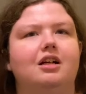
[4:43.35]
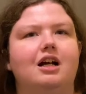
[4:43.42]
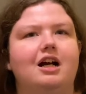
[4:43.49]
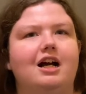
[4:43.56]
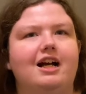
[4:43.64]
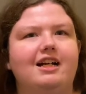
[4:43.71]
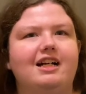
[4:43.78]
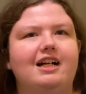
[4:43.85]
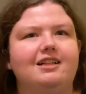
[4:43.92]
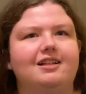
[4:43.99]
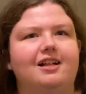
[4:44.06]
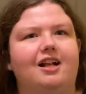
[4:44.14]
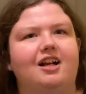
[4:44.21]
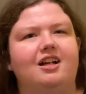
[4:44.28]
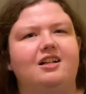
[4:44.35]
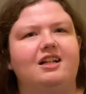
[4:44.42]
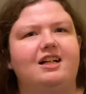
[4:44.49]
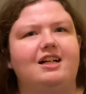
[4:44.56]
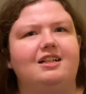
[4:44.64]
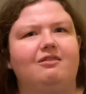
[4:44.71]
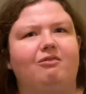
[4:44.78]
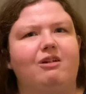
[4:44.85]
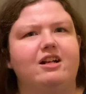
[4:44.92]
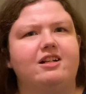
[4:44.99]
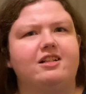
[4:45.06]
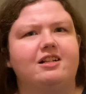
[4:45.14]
I had another deck, which